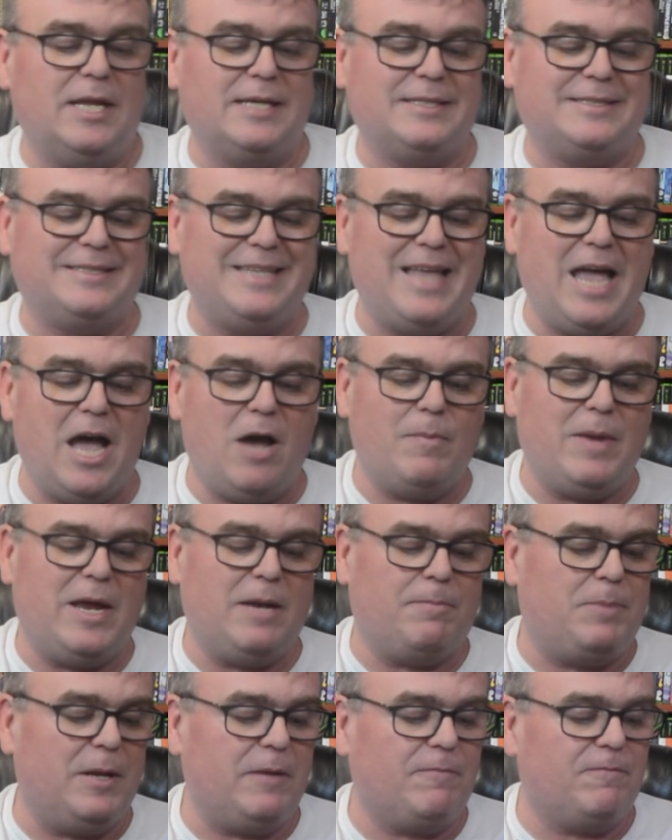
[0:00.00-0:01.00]
has now
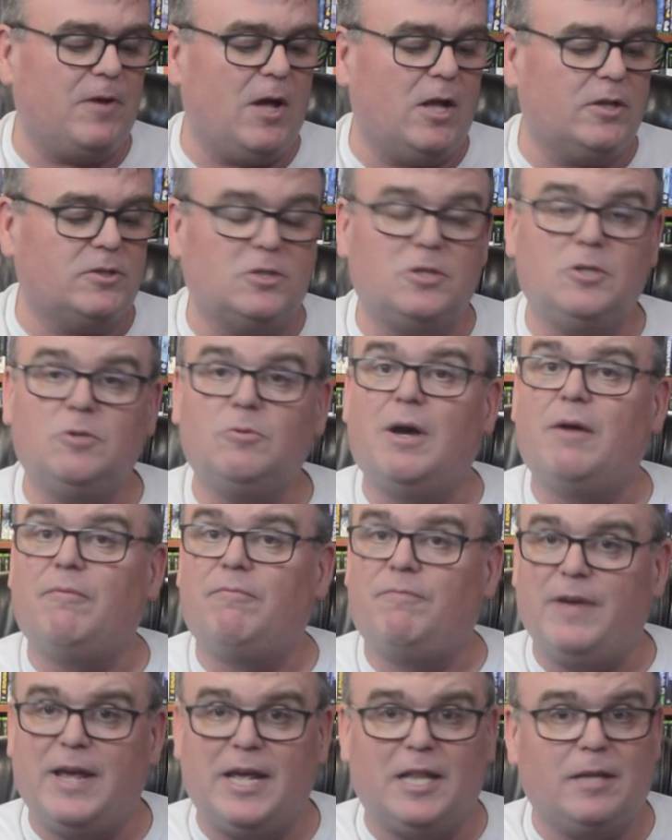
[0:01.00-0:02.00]
made Pitfall two
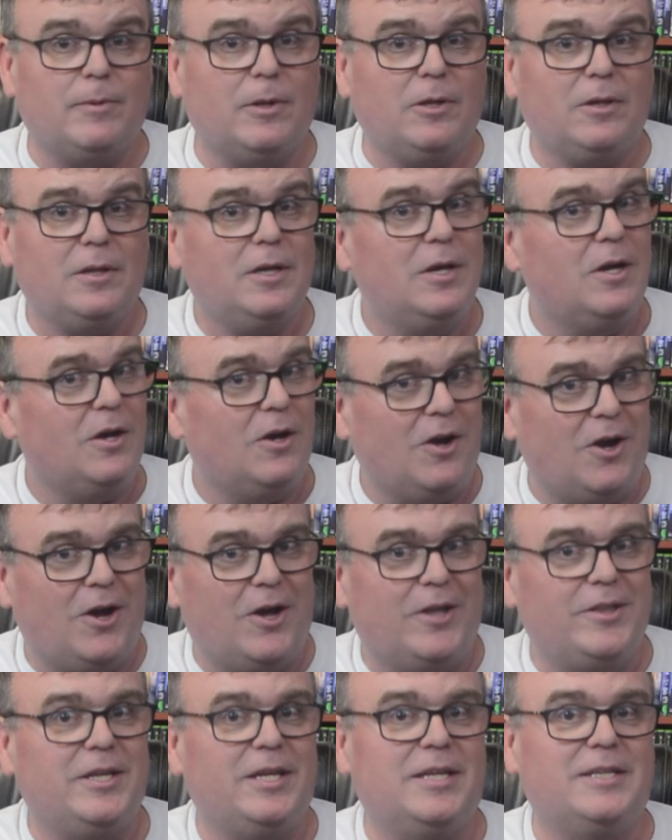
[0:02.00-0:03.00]
available
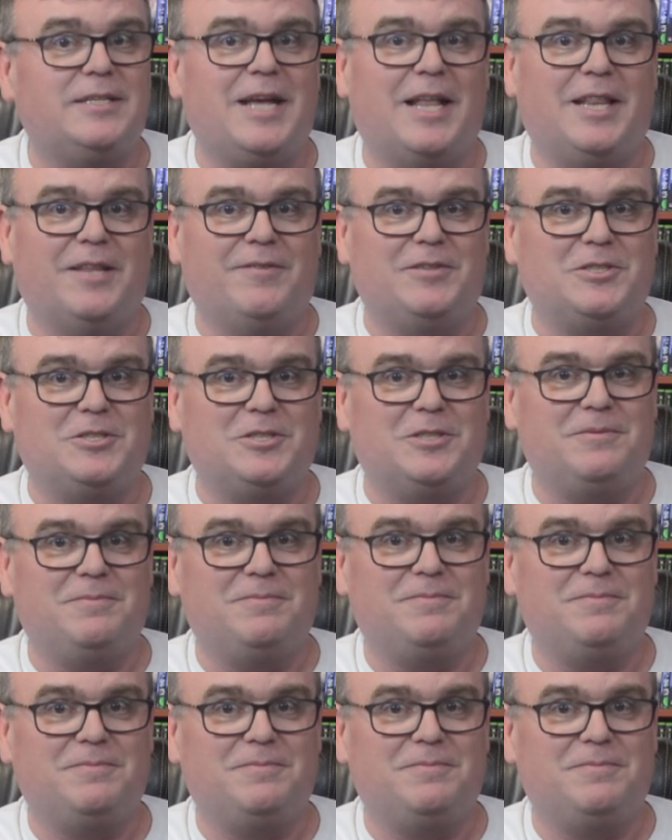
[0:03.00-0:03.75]
on the Intellivision.